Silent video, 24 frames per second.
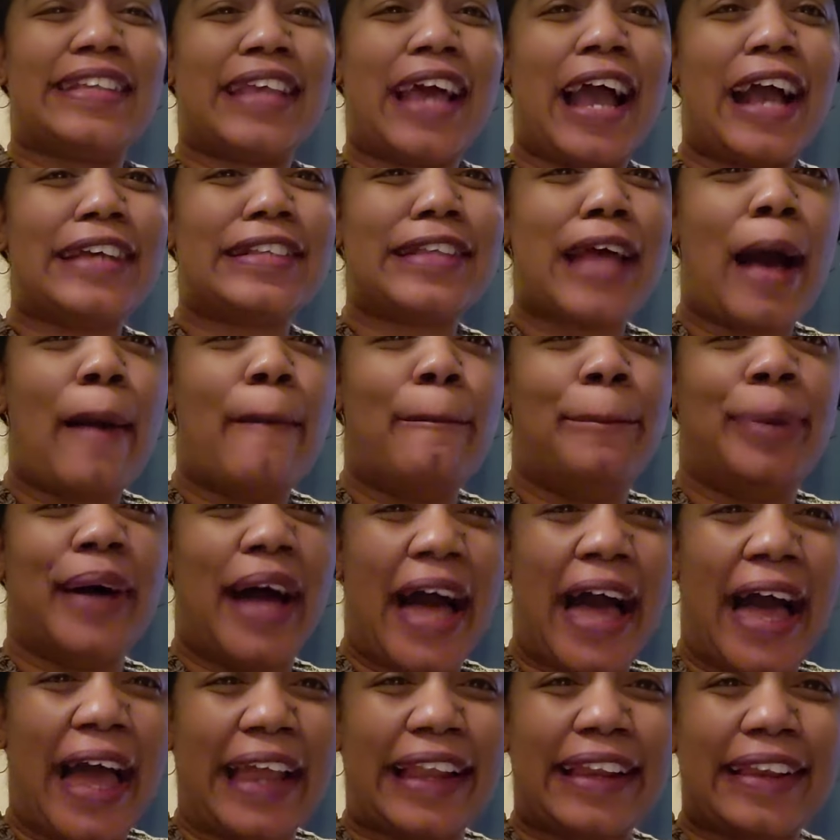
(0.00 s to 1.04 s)
There's a
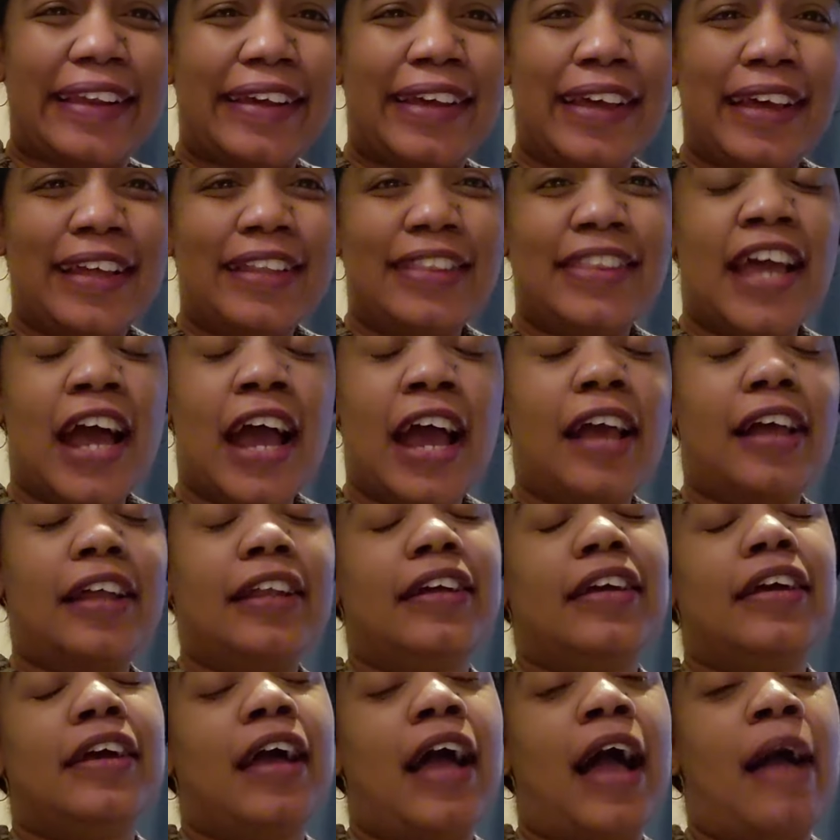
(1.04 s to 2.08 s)
but. That
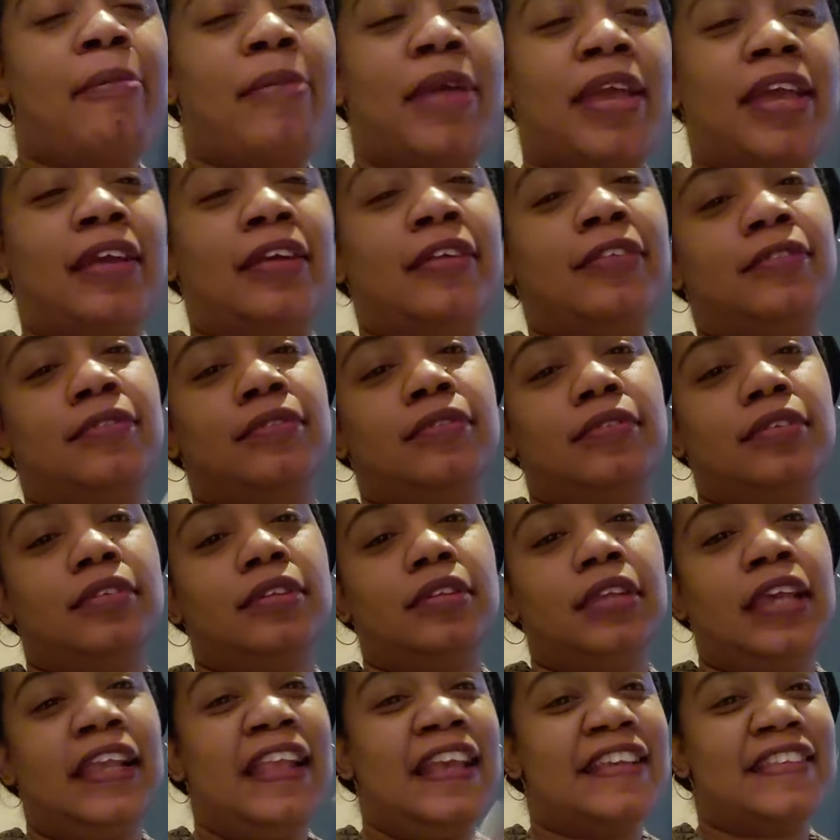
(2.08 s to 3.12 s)
I mean,
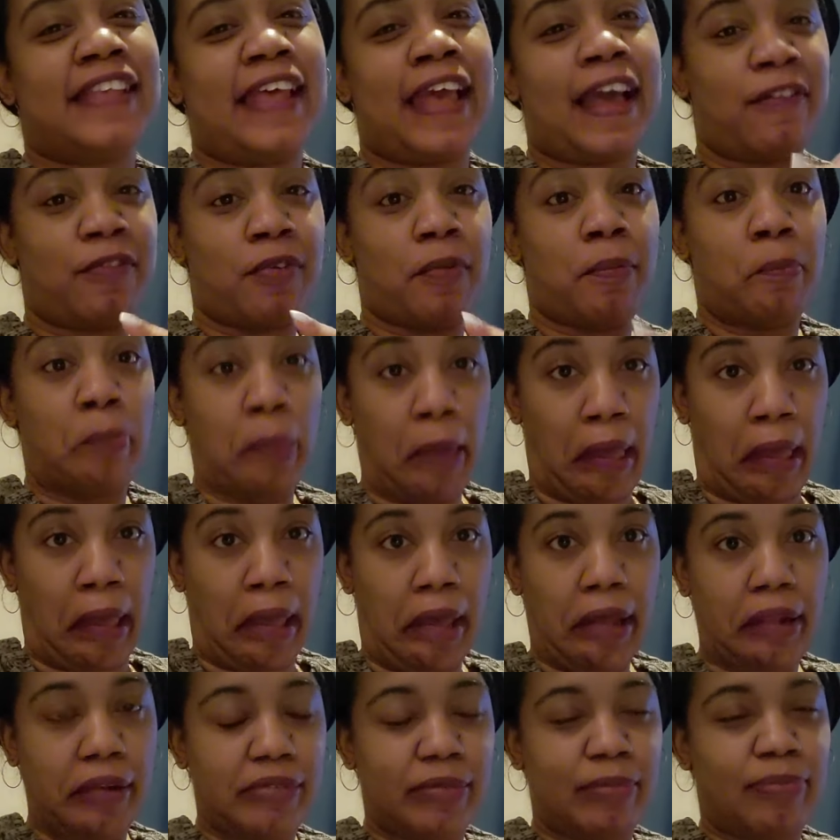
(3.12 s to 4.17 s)
it doesn't have a but,
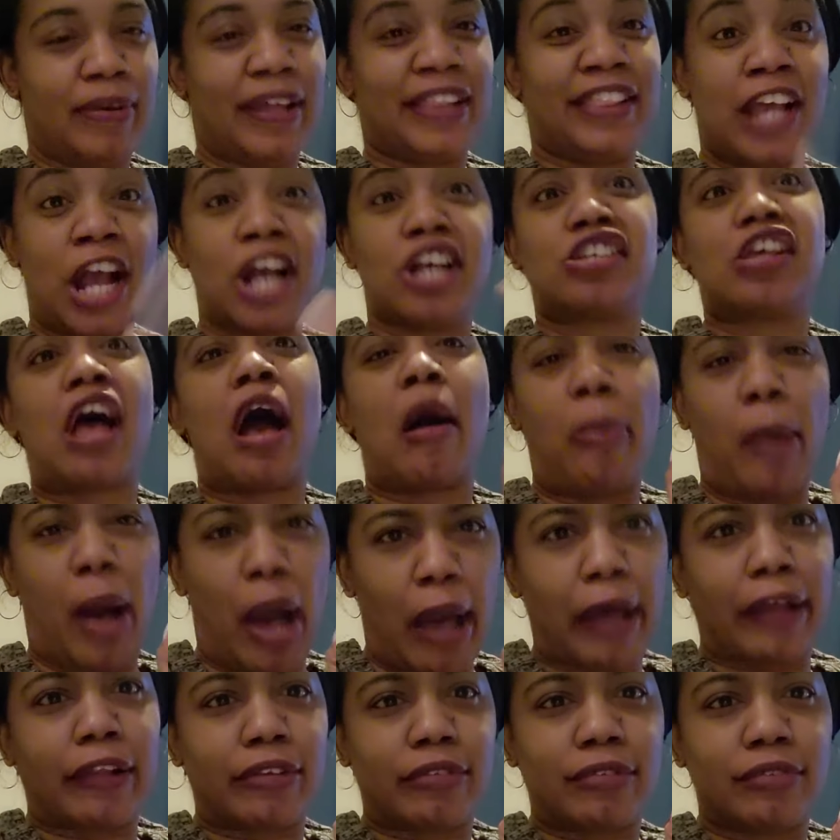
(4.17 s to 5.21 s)
but there's a
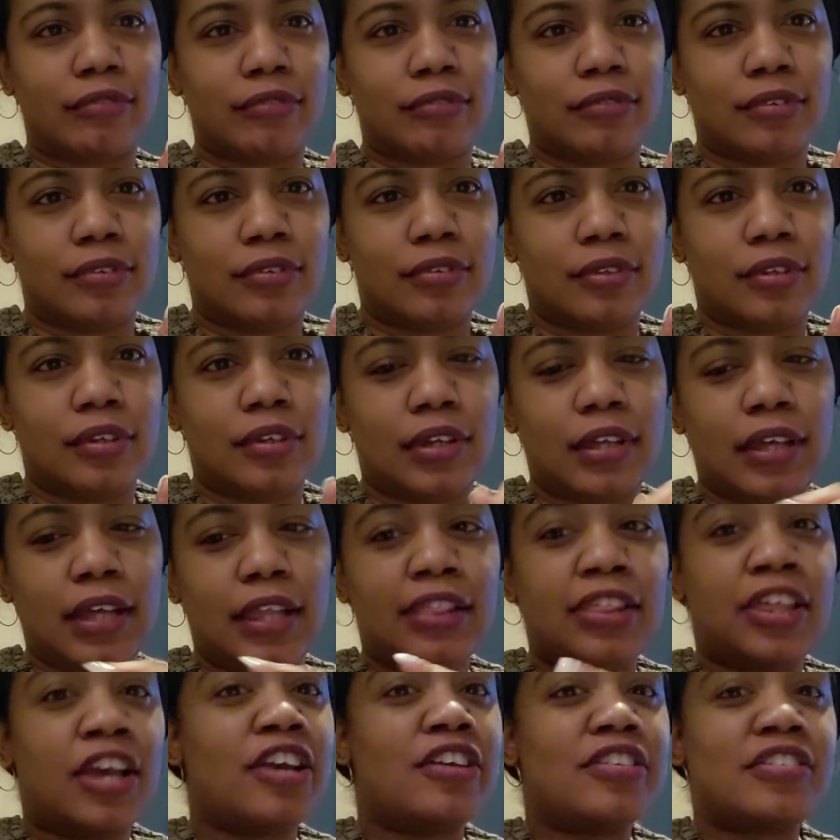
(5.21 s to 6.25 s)
but.
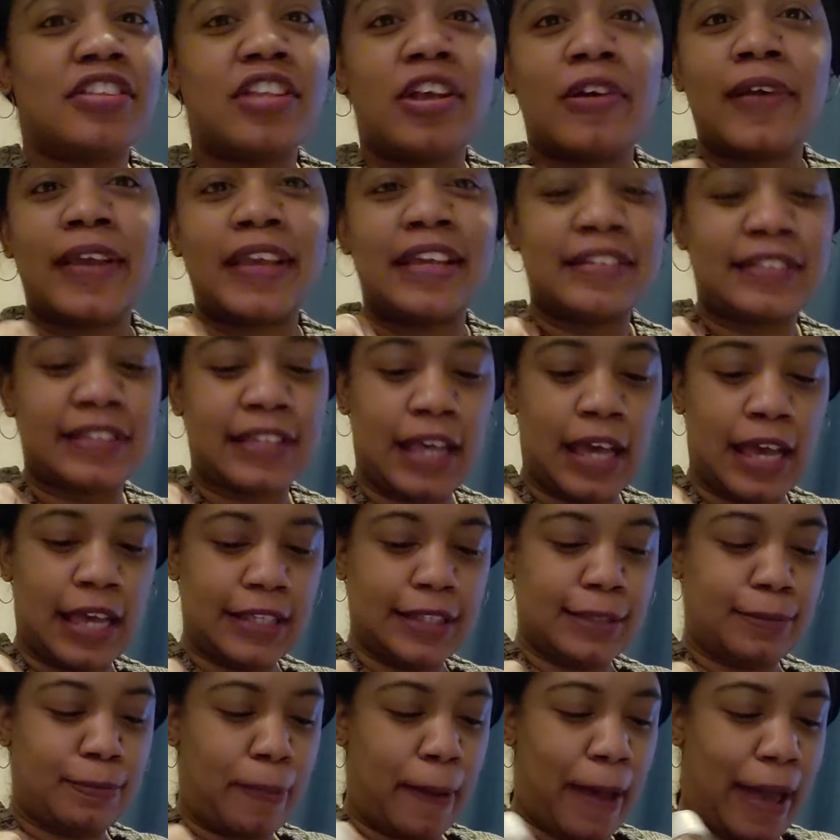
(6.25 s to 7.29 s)
There's no inside
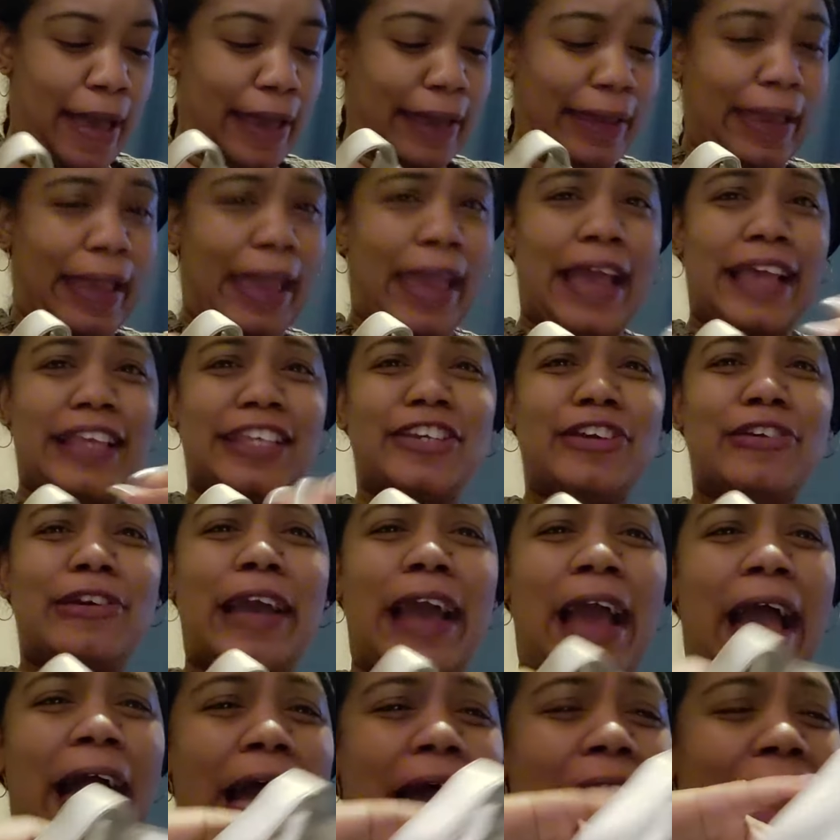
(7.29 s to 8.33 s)
pockets, you
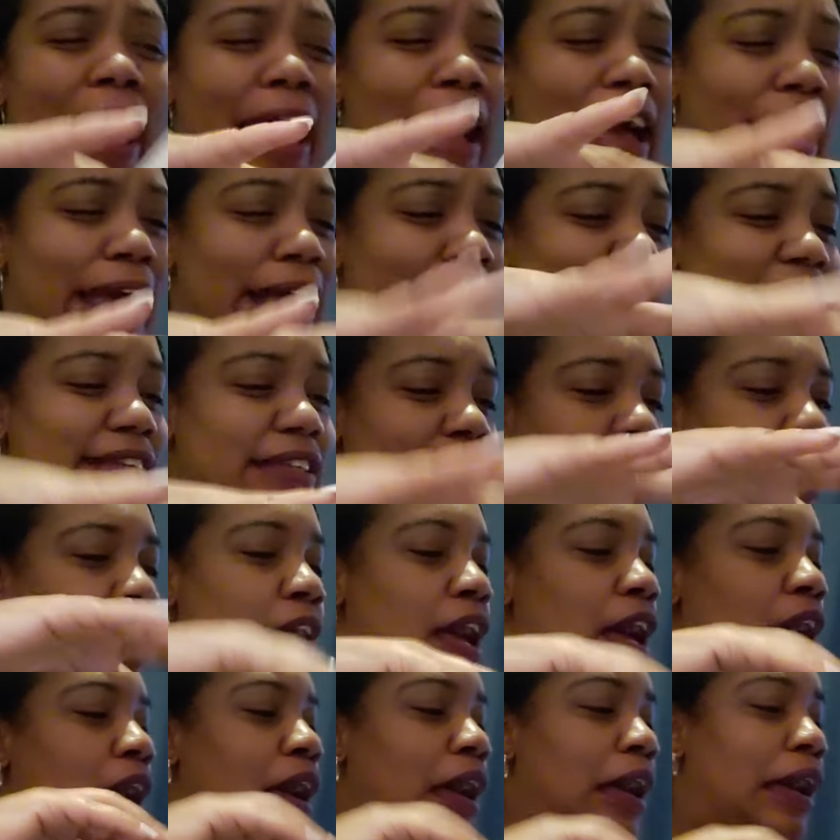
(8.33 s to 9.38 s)
guys.
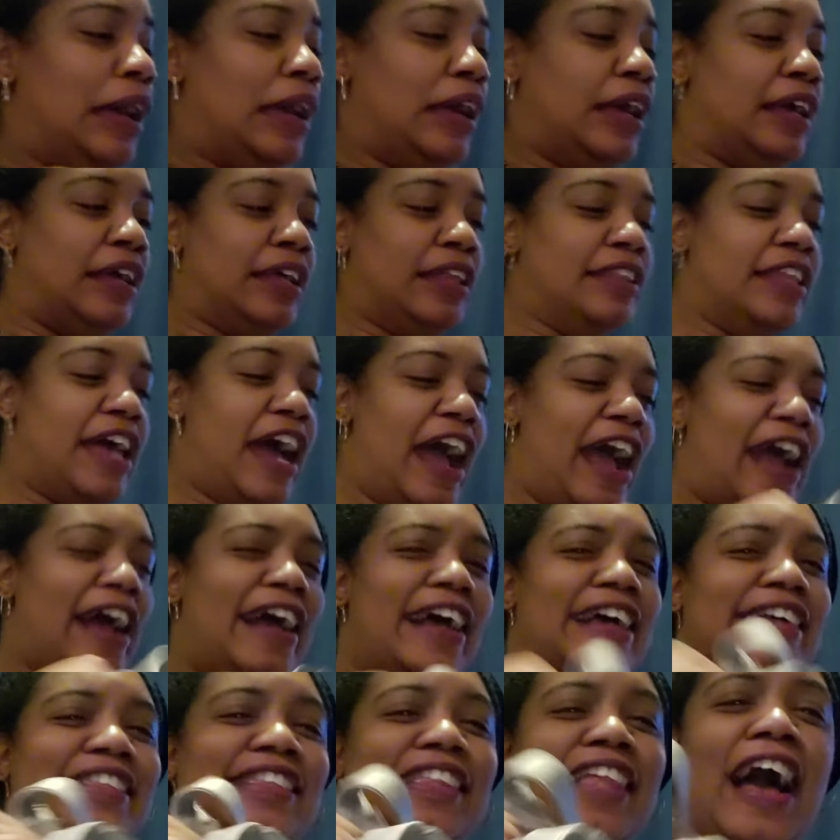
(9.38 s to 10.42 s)

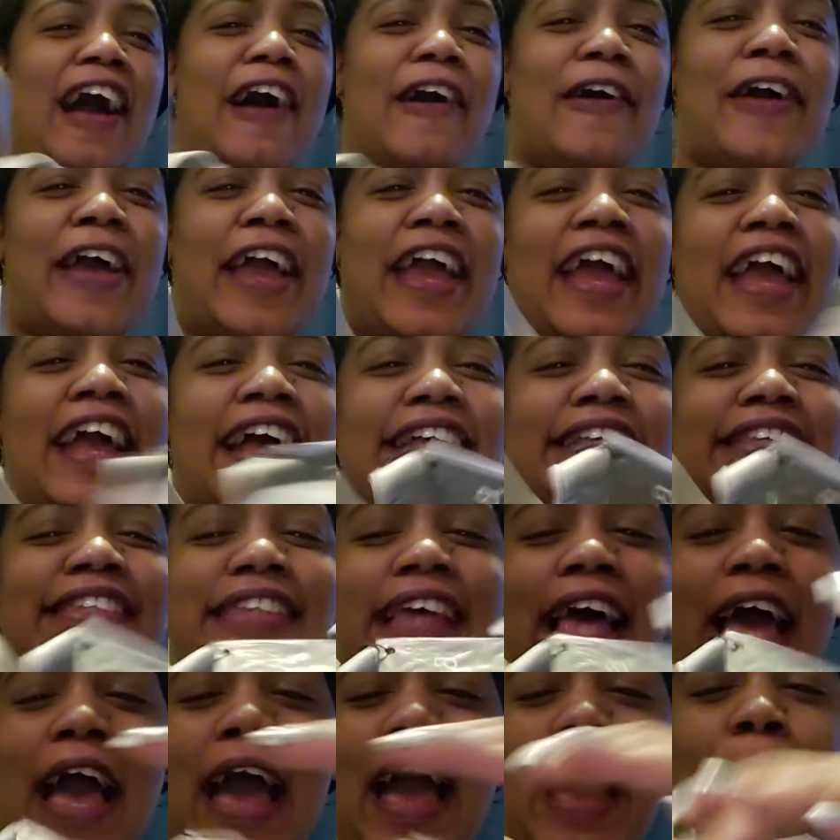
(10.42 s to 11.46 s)
There is no
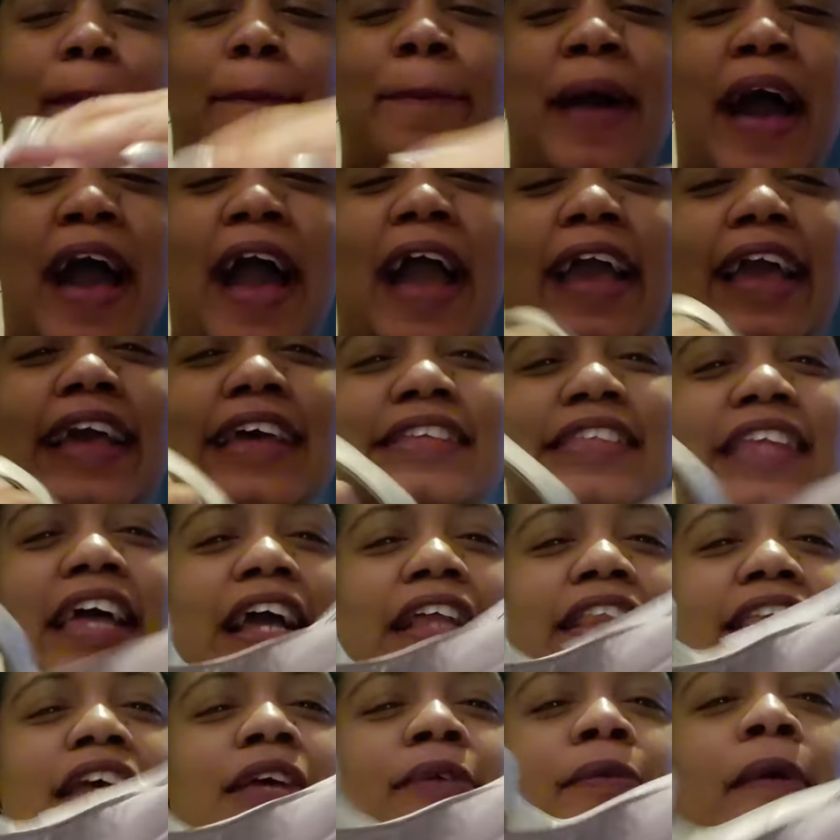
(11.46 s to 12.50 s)
inside pockets. Look
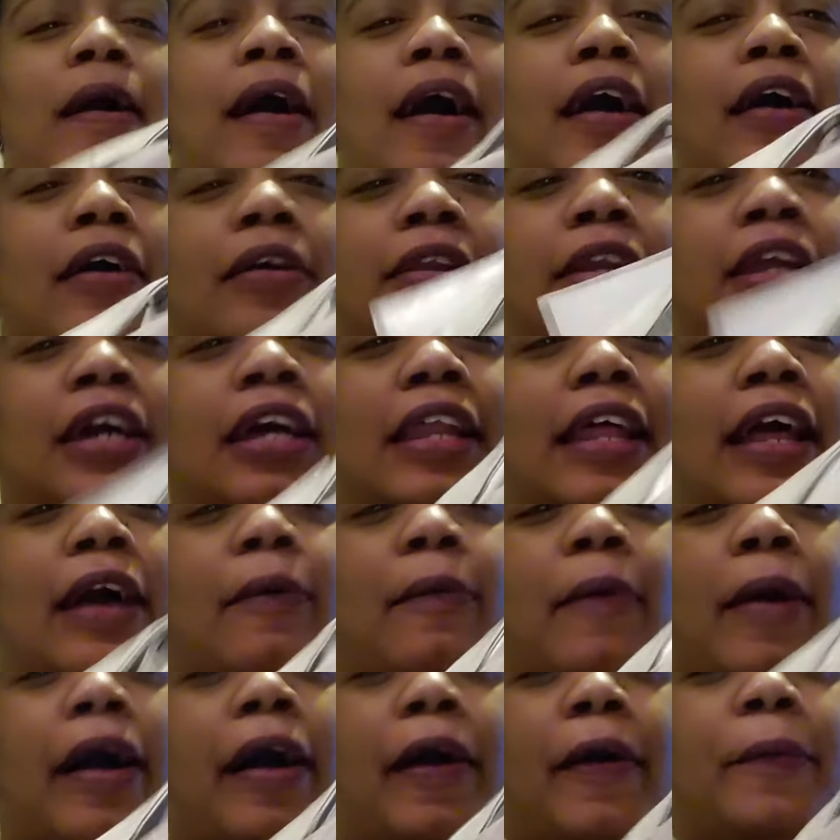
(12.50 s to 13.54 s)
at this wow. Look at that
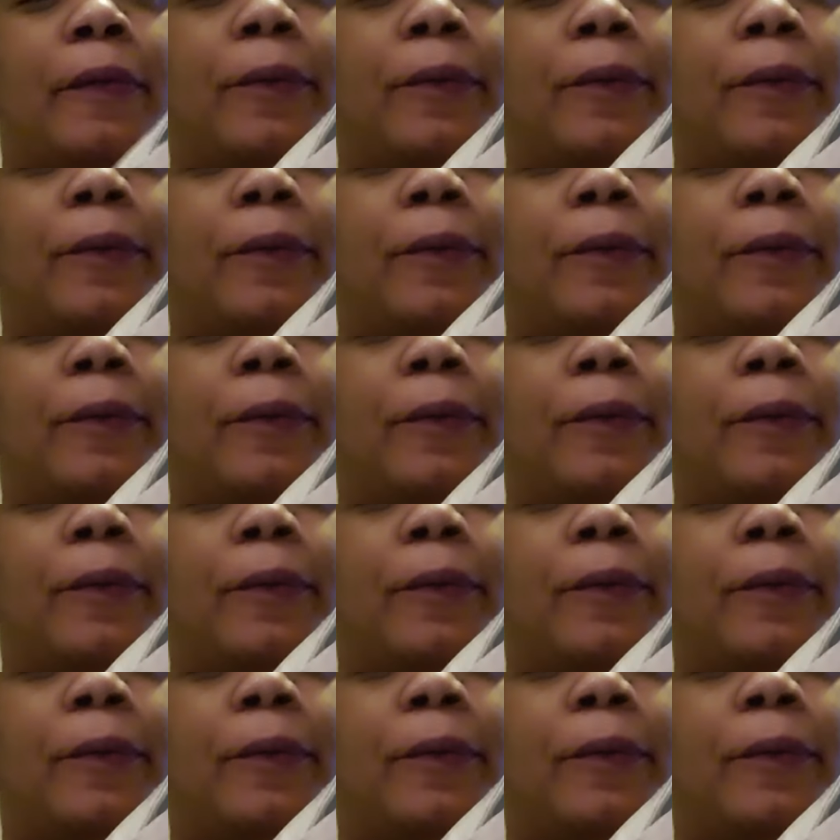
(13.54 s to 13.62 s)
wow.